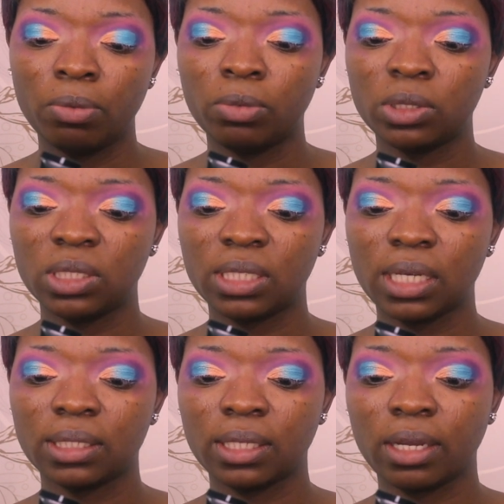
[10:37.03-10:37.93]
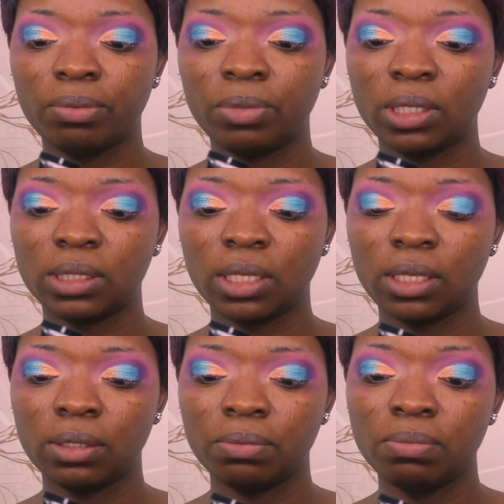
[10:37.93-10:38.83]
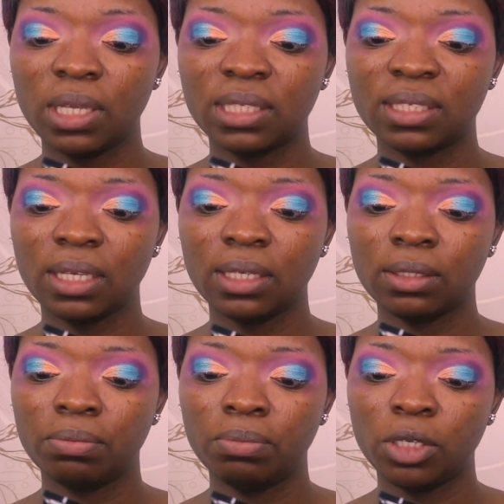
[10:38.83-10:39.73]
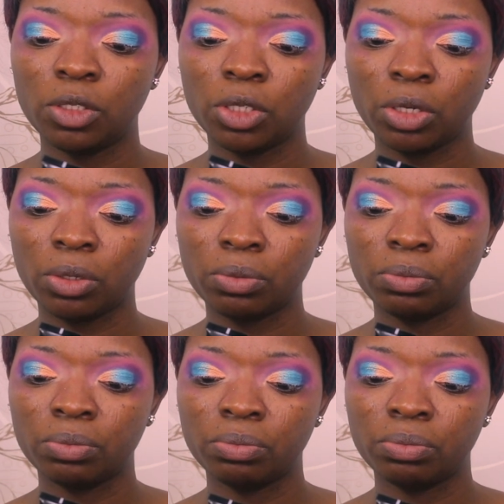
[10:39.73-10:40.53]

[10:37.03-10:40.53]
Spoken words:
Multitasker Mixing Medium